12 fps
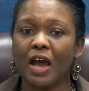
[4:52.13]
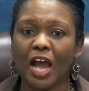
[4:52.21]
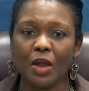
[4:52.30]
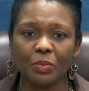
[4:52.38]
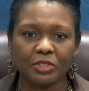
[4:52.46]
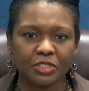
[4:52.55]

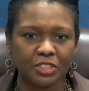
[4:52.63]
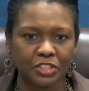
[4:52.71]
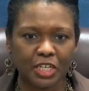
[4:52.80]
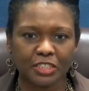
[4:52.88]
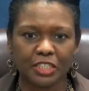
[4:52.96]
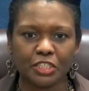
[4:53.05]
I would
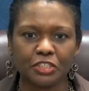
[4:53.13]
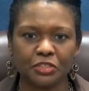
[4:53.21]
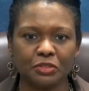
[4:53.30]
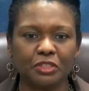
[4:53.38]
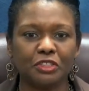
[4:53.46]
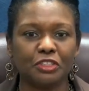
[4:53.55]
suggest that a
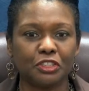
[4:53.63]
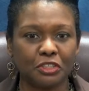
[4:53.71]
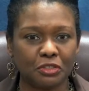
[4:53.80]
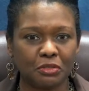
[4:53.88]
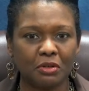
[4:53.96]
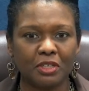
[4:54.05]
student
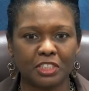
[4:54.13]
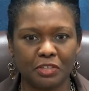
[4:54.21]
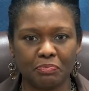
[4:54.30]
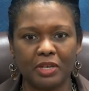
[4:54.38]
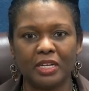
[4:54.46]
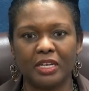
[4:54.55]
do
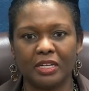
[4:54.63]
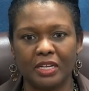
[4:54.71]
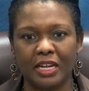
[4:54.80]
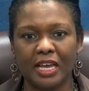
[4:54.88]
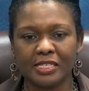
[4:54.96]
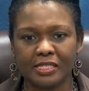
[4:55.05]
submit in
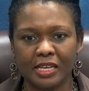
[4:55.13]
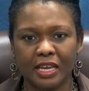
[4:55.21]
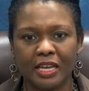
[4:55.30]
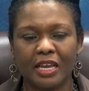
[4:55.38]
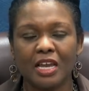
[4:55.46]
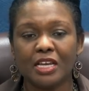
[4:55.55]
an
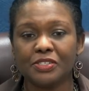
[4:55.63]
essay